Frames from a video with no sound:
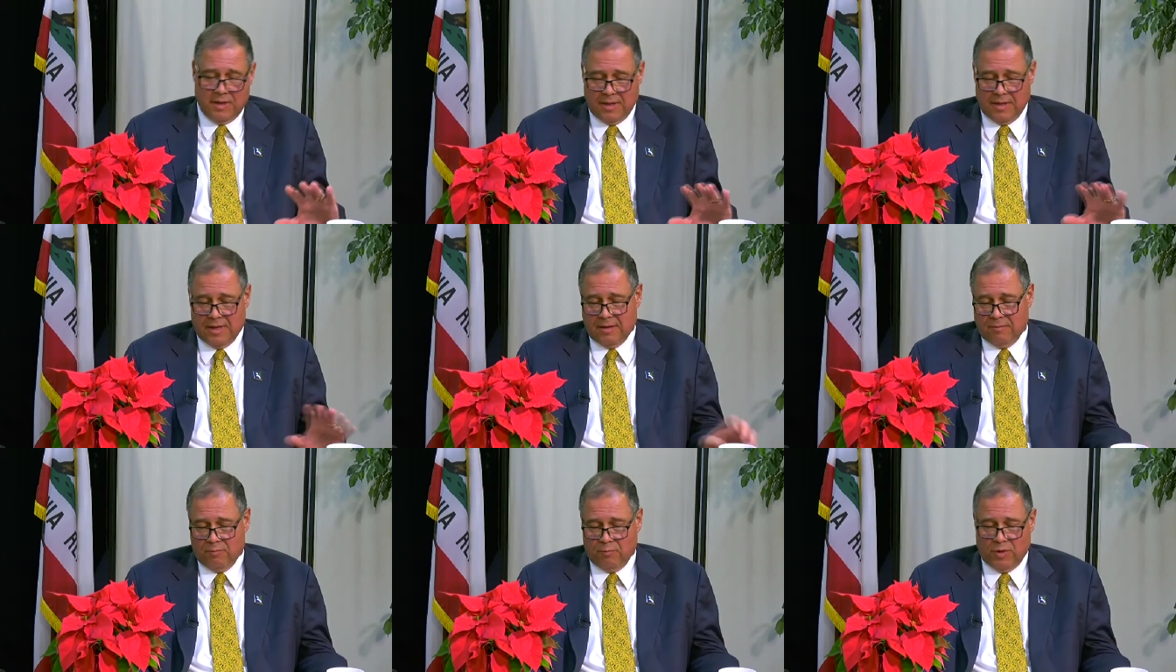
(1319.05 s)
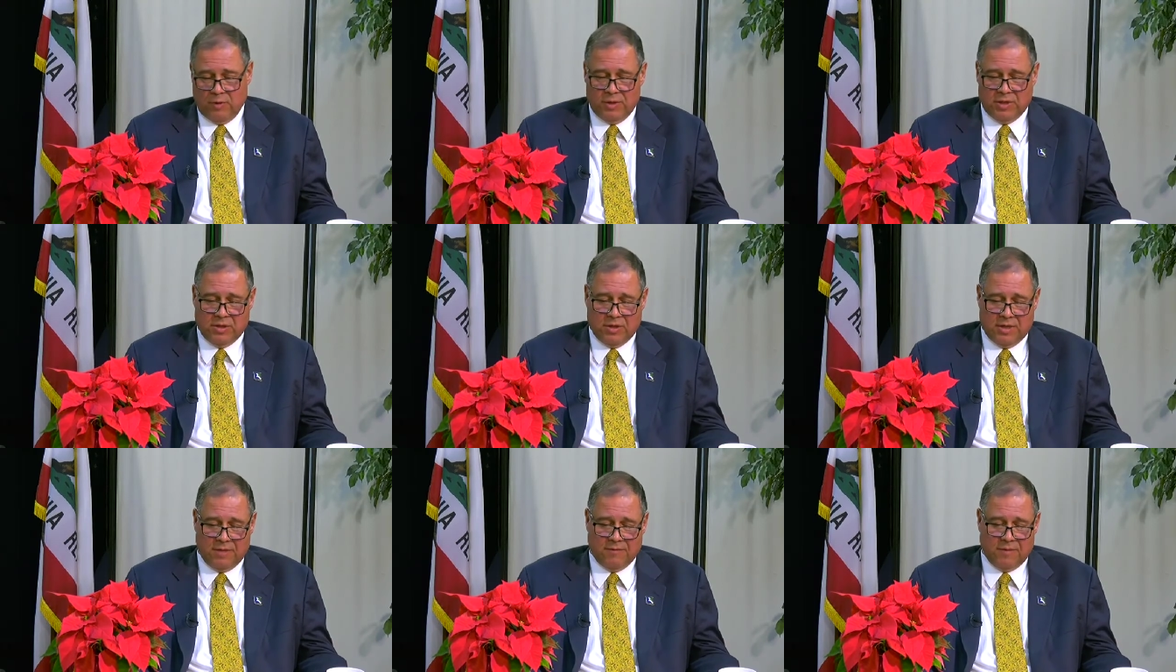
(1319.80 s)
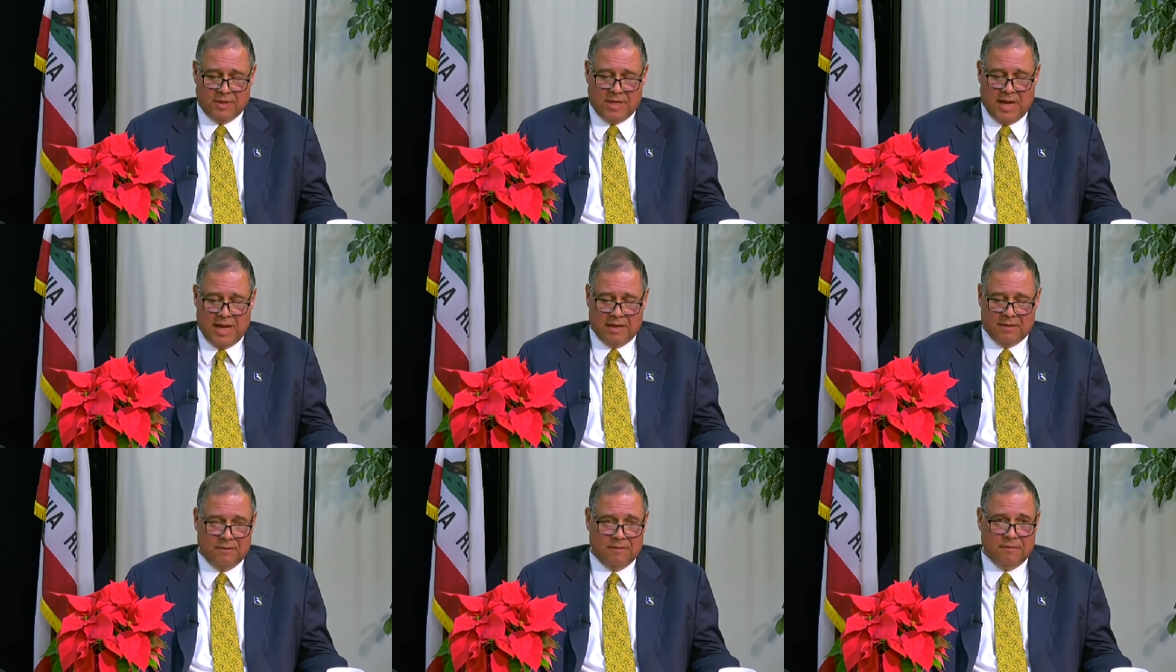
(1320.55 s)
and then we, we took a different
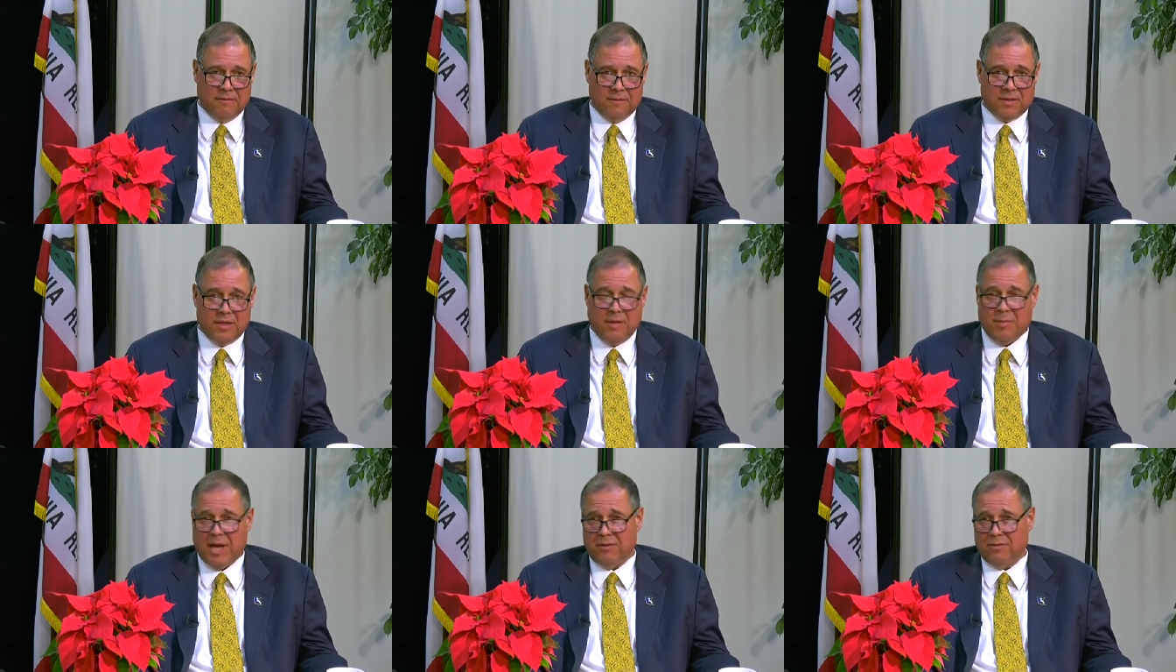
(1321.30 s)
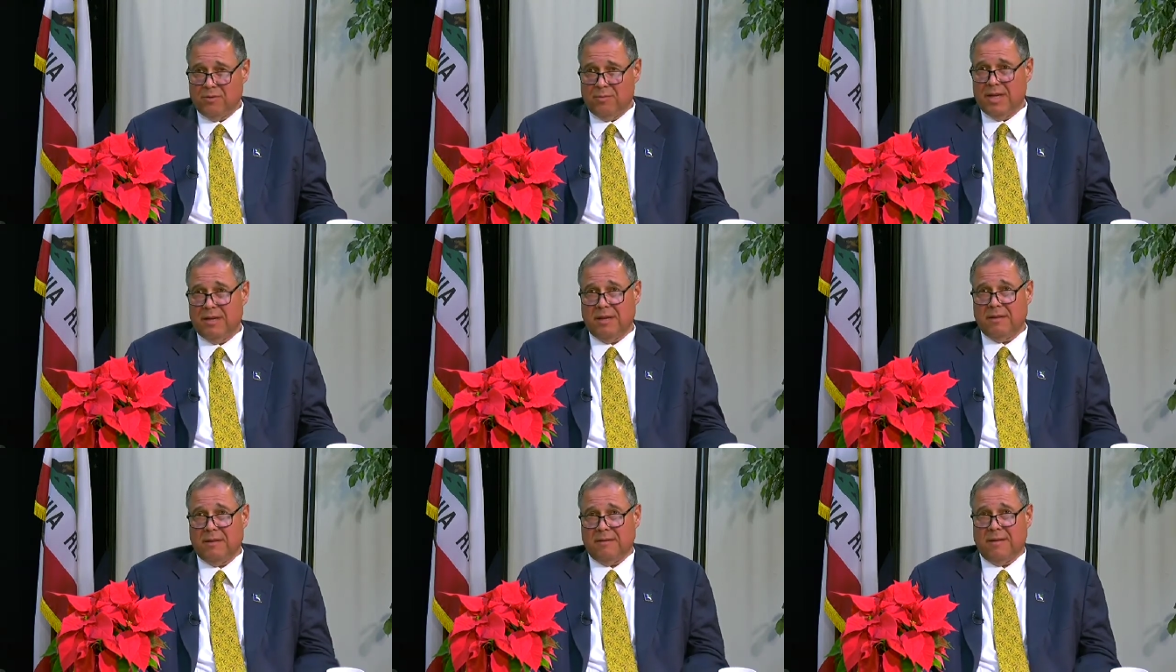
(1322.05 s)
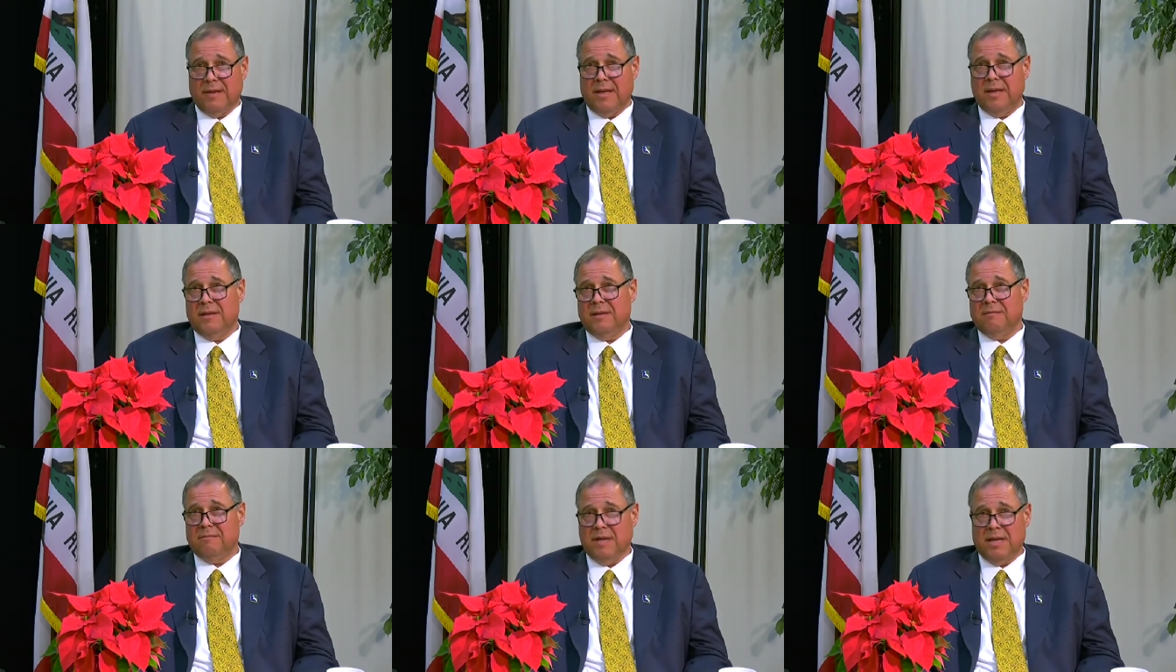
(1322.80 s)
tact. And the city manager made, I think, like
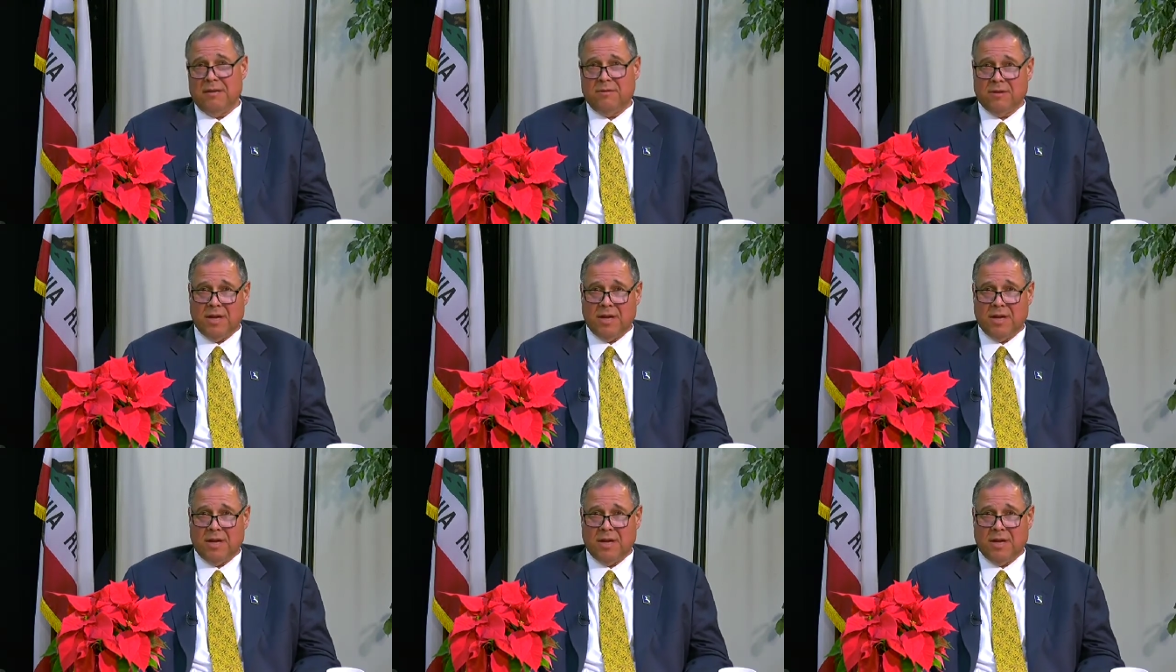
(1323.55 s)
eight eight or